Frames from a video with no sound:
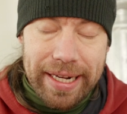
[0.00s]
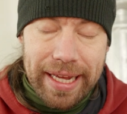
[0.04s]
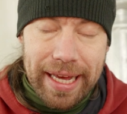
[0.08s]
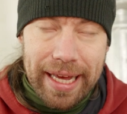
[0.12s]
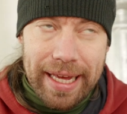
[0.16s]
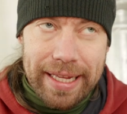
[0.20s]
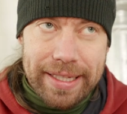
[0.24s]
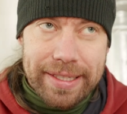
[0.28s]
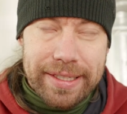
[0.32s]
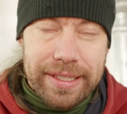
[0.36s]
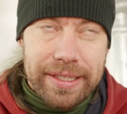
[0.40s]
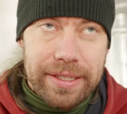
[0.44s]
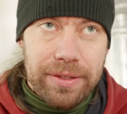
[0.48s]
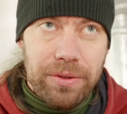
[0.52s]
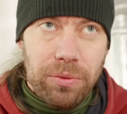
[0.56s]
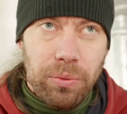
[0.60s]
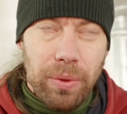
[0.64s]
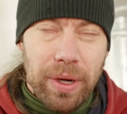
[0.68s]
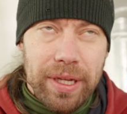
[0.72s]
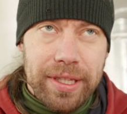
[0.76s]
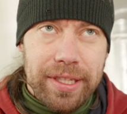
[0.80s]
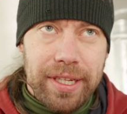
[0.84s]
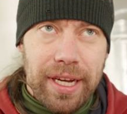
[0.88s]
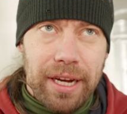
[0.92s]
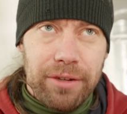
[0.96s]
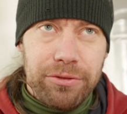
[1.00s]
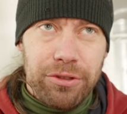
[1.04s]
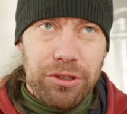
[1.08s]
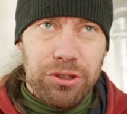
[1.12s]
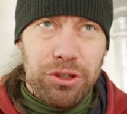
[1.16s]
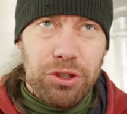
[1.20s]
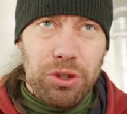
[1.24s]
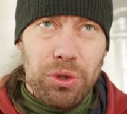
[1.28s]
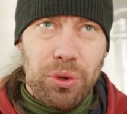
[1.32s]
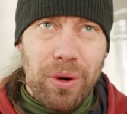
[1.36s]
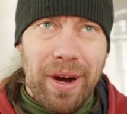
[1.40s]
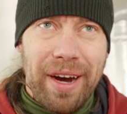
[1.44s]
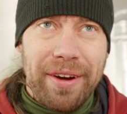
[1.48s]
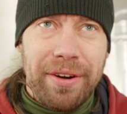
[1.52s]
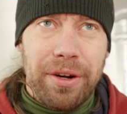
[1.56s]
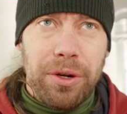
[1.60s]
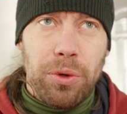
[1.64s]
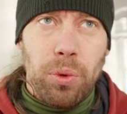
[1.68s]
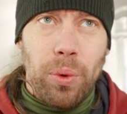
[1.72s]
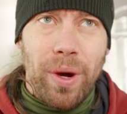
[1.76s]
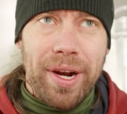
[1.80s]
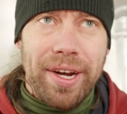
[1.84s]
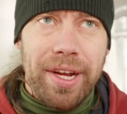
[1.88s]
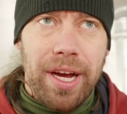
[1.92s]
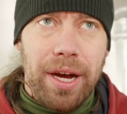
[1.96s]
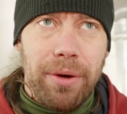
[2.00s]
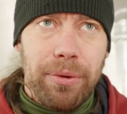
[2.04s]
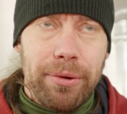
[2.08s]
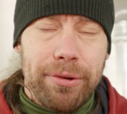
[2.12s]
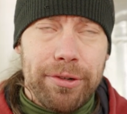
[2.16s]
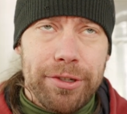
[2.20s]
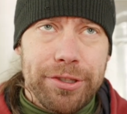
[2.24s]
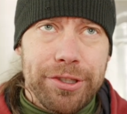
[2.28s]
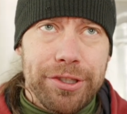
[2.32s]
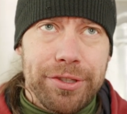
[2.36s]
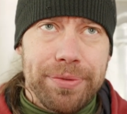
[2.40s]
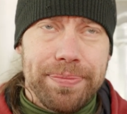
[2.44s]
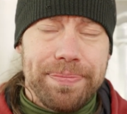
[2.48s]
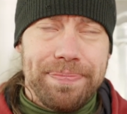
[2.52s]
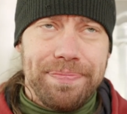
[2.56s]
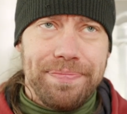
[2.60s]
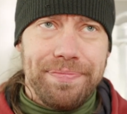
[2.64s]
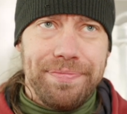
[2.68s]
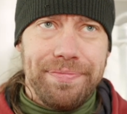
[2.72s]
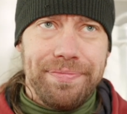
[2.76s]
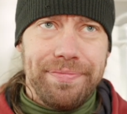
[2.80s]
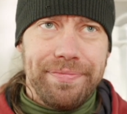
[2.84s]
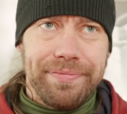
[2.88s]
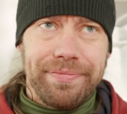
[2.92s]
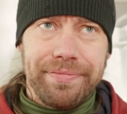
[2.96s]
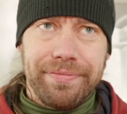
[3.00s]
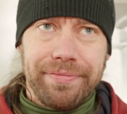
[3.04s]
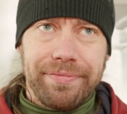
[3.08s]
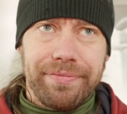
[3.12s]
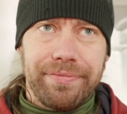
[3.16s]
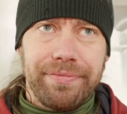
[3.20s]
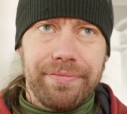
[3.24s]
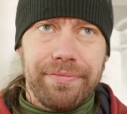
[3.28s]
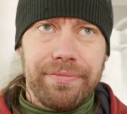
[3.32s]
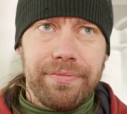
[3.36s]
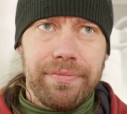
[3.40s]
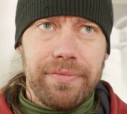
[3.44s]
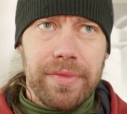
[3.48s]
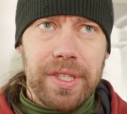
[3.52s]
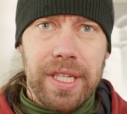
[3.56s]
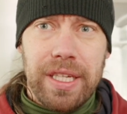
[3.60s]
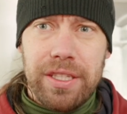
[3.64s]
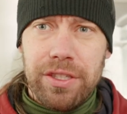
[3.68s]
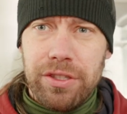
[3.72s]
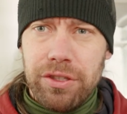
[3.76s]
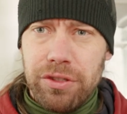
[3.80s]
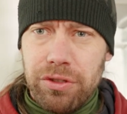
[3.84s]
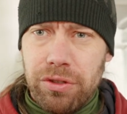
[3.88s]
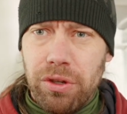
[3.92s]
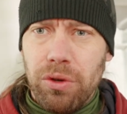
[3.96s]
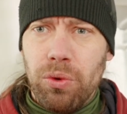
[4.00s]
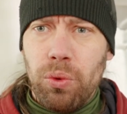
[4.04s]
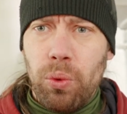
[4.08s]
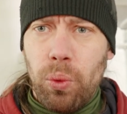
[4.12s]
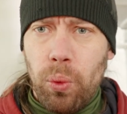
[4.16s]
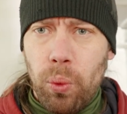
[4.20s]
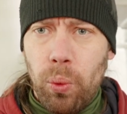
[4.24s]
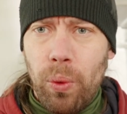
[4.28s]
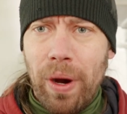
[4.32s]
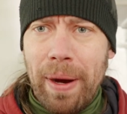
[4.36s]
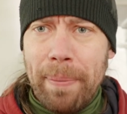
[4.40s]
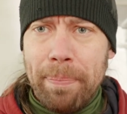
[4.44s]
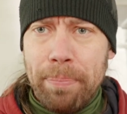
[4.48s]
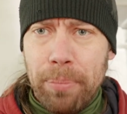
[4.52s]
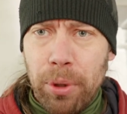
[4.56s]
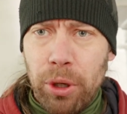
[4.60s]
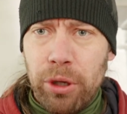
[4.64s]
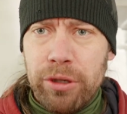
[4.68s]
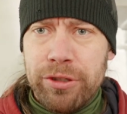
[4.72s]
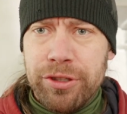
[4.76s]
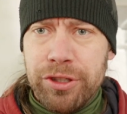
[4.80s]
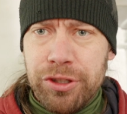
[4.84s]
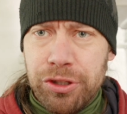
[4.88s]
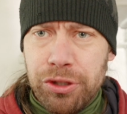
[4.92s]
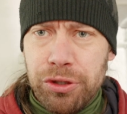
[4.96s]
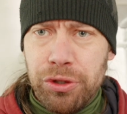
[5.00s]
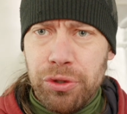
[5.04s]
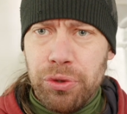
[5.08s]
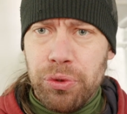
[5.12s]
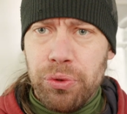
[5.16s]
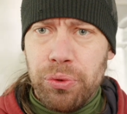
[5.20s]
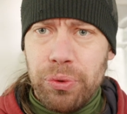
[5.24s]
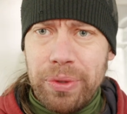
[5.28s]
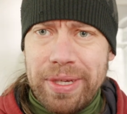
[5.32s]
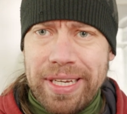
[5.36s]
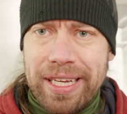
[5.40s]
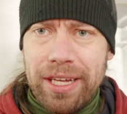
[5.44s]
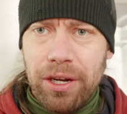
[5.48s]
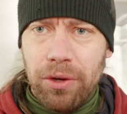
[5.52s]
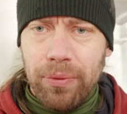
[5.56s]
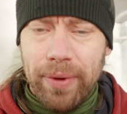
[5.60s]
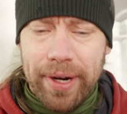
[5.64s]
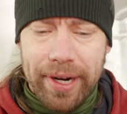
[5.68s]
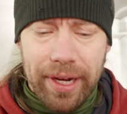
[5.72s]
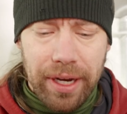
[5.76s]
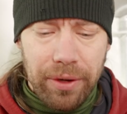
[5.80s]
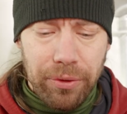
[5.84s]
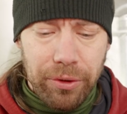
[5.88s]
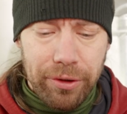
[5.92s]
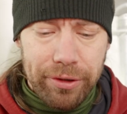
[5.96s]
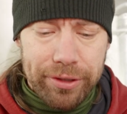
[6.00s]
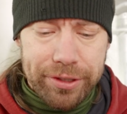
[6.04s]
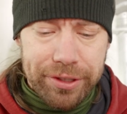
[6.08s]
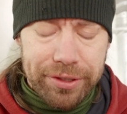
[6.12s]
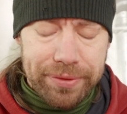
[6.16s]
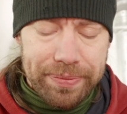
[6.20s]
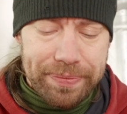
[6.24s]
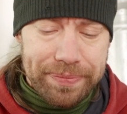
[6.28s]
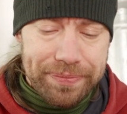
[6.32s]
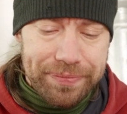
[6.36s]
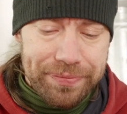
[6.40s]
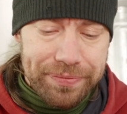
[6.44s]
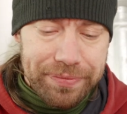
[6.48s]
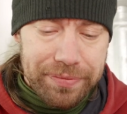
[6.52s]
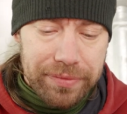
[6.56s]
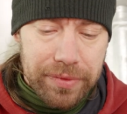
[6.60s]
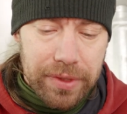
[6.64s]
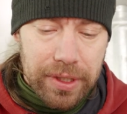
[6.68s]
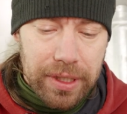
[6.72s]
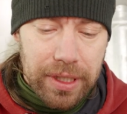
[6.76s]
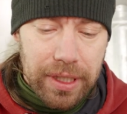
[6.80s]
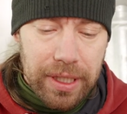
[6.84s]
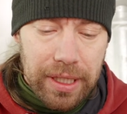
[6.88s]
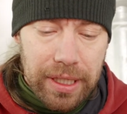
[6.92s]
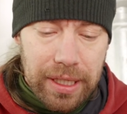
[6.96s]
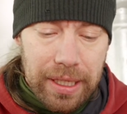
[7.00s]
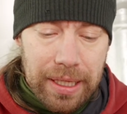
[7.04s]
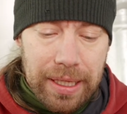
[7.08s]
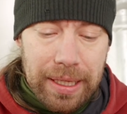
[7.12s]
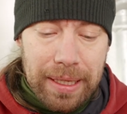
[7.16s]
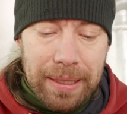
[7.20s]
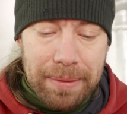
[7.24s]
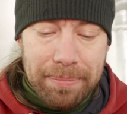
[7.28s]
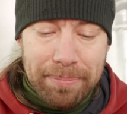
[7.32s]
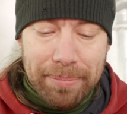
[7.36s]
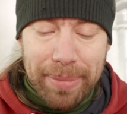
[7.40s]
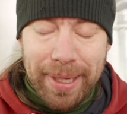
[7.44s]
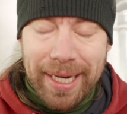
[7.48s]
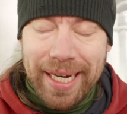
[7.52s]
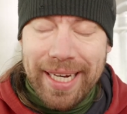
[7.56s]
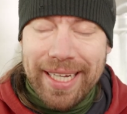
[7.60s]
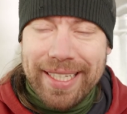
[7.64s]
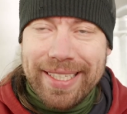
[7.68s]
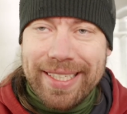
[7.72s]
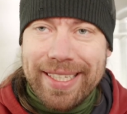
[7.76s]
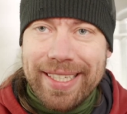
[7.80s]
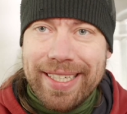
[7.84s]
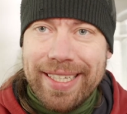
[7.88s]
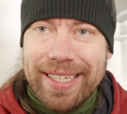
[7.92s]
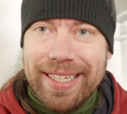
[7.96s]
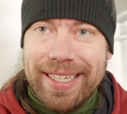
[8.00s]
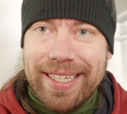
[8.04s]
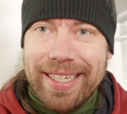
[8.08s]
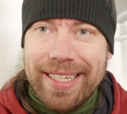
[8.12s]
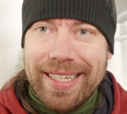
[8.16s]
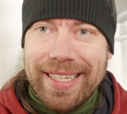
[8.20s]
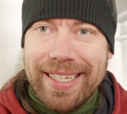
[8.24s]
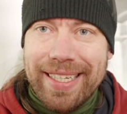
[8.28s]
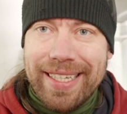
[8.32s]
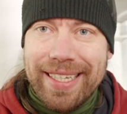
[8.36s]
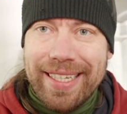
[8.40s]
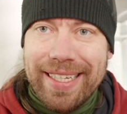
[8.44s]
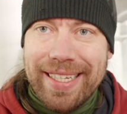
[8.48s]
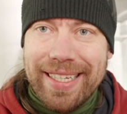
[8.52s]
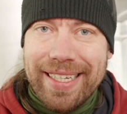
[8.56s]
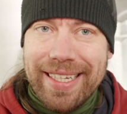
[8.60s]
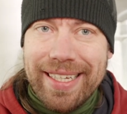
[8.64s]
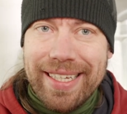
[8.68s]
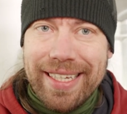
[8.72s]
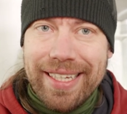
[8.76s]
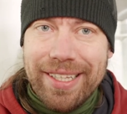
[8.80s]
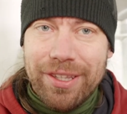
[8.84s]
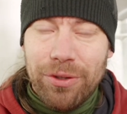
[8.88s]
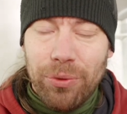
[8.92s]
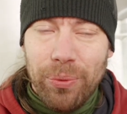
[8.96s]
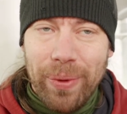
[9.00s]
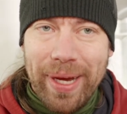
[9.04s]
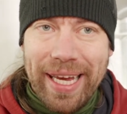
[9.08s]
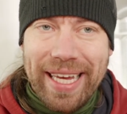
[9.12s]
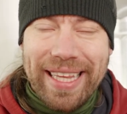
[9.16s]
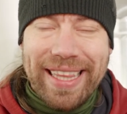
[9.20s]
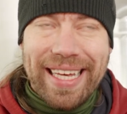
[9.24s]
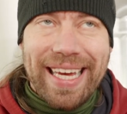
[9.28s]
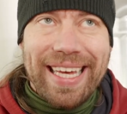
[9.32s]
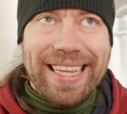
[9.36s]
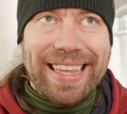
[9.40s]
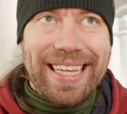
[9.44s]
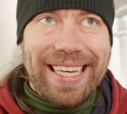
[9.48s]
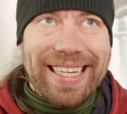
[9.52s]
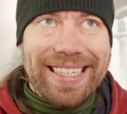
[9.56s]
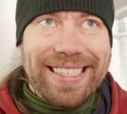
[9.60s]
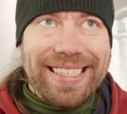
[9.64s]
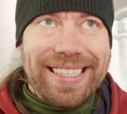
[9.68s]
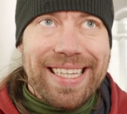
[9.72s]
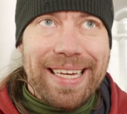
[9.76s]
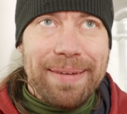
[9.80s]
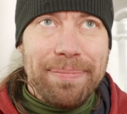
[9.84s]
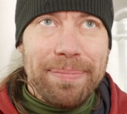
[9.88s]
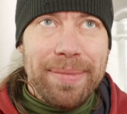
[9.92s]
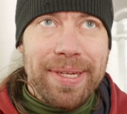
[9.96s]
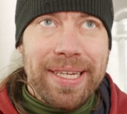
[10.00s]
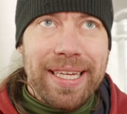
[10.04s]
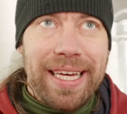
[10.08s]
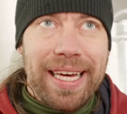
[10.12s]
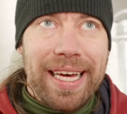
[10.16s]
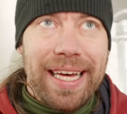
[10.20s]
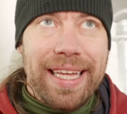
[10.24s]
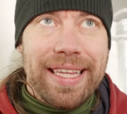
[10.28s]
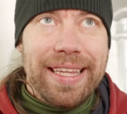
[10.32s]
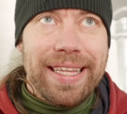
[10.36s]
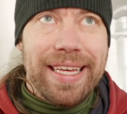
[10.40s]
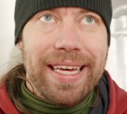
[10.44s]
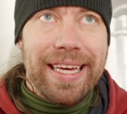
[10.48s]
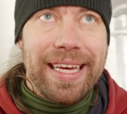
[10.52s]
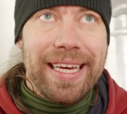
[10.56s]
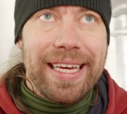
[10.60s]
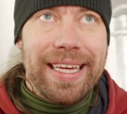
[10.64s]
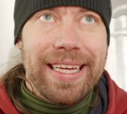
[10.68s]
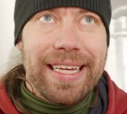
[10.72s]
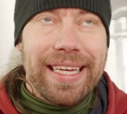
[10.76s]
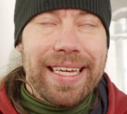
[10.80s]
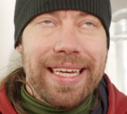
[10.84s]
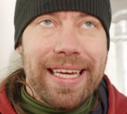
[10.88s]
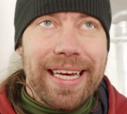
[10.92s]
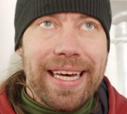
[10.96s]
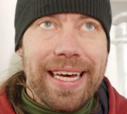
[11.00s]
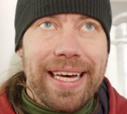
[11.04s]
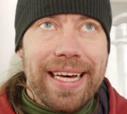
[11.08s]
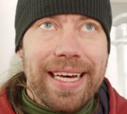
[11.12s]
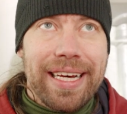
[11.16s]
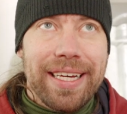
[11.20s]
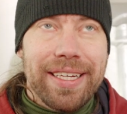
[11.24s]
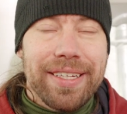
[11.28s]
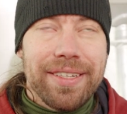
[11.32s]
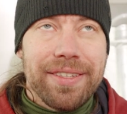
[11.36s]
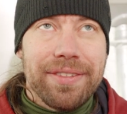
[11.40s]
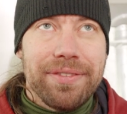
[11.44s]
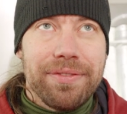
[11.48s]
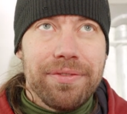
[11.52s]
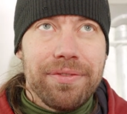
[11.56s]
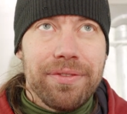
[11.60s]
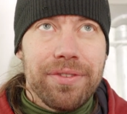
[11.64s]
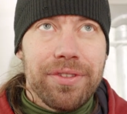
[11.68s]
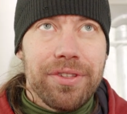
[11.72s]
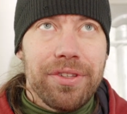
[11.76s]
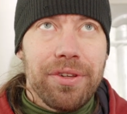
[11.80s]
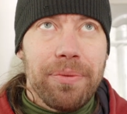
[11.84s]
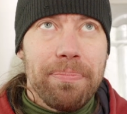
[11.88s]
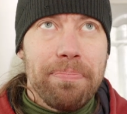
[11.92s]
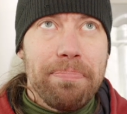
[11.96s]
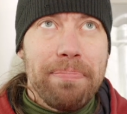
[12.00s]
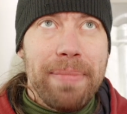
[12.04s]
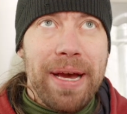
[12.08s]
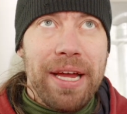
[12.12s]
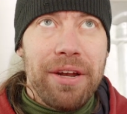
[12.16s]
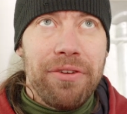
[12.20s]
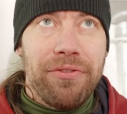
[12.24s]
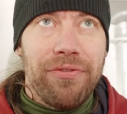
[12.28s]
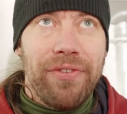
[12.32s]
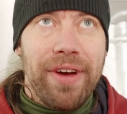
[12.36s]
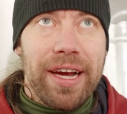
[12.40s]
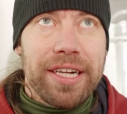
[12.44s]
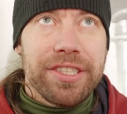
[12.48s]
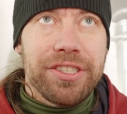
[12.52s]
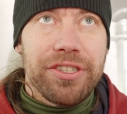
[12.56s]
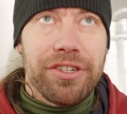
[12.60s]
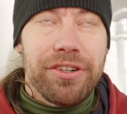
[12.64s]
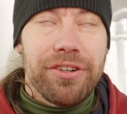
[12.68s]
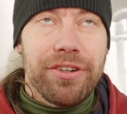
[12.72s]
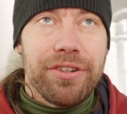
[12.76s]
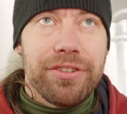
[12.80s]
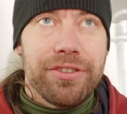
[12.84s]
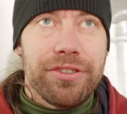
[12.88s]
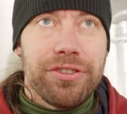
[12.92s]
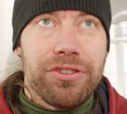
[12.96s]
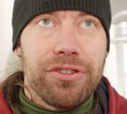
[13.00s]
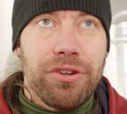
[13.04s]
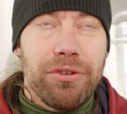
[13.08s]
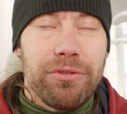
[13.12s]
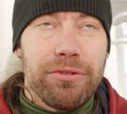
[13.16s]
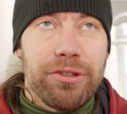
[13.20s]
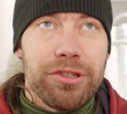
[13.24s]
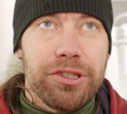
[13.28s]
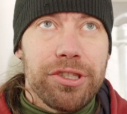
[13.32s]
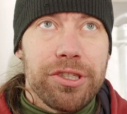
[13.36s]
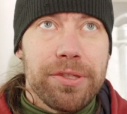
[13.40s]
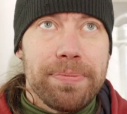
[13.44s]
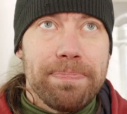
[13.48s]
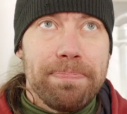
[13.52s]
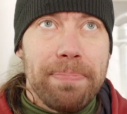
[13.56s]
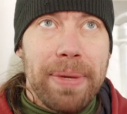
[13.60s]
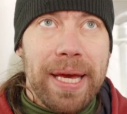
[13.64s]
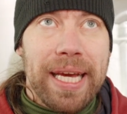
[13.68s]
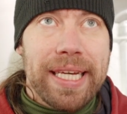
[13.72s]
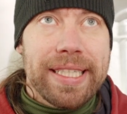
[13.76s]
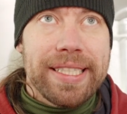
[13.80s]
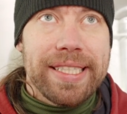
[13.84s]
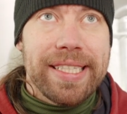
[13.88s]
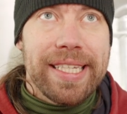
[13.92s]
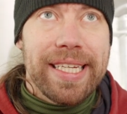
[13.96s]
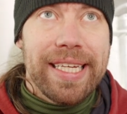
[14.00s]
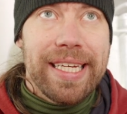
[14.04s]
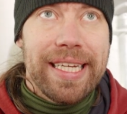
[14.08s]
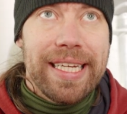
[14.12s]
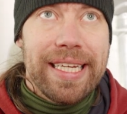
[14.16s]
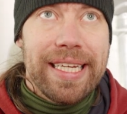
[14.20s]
at 1200 watt hours, so 1.2 kilowatt hours. But the way they test them and the manufacturer so the specs,